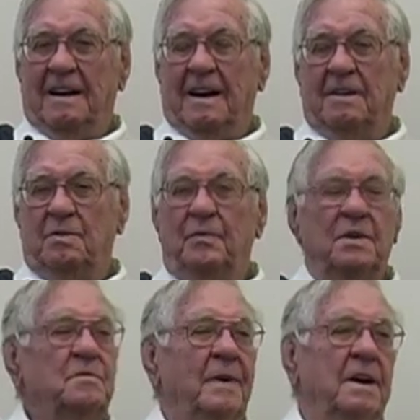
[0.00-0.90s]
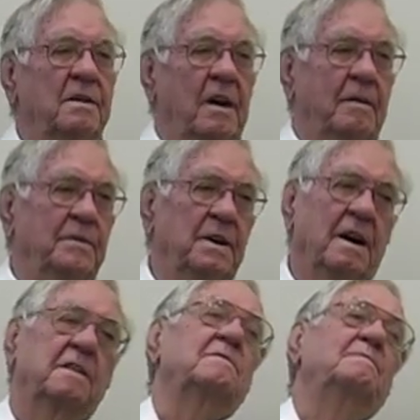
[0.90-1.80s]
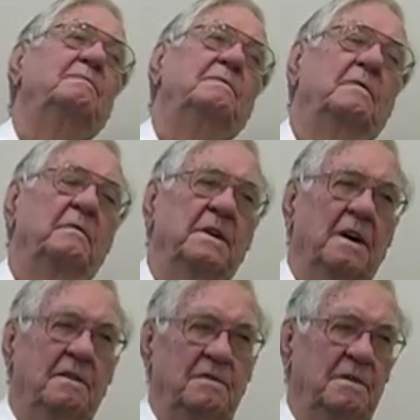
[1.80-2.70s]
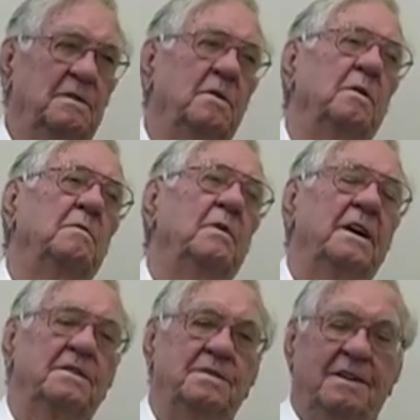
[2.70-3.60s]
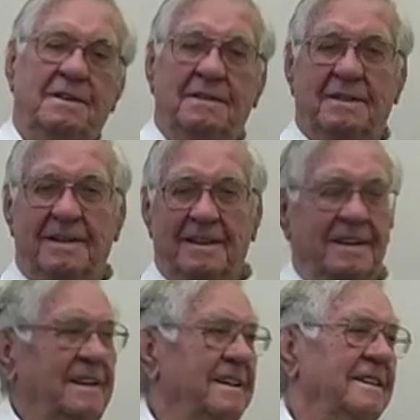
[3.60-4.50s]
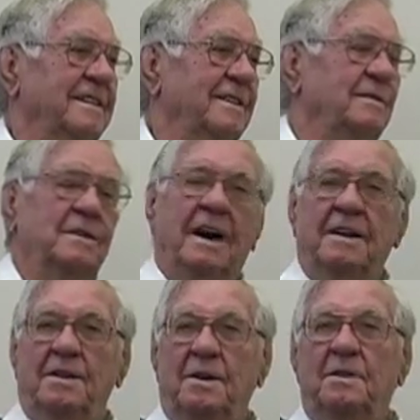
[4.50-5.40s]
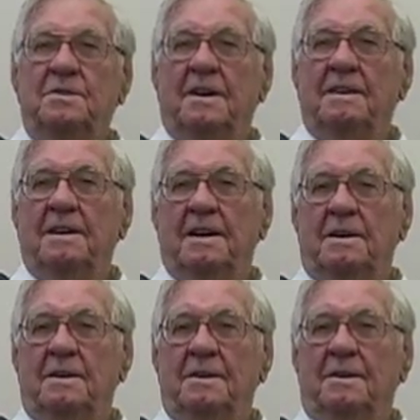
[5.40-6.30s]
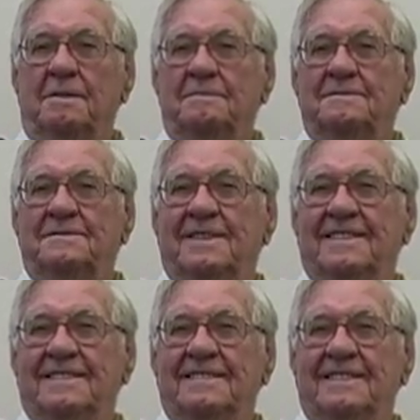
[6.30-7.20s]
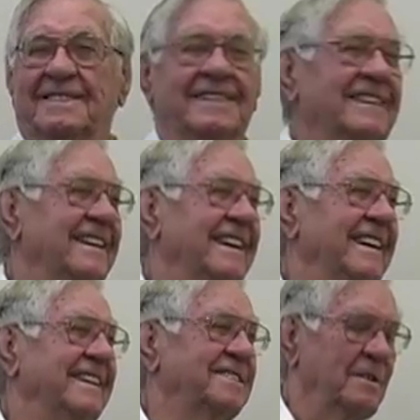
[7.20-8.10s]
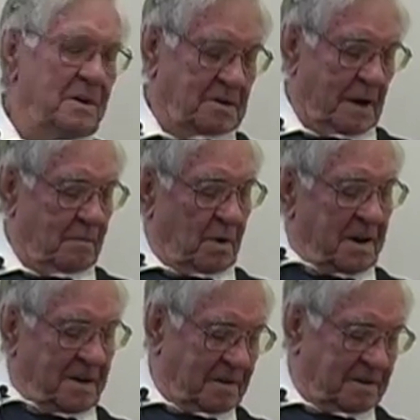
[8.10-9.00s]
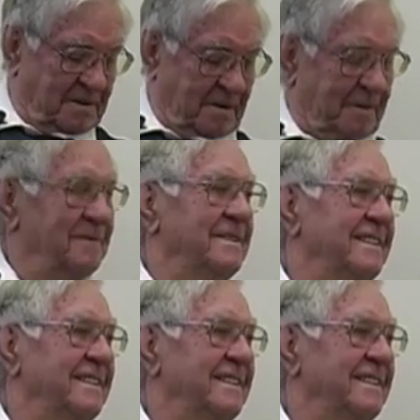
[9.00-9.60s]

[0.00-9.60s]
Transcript: at the first mail drop we got when we got going west, I dear John letter, you know. Oh, gee. So he's got Marie on his arm. Marie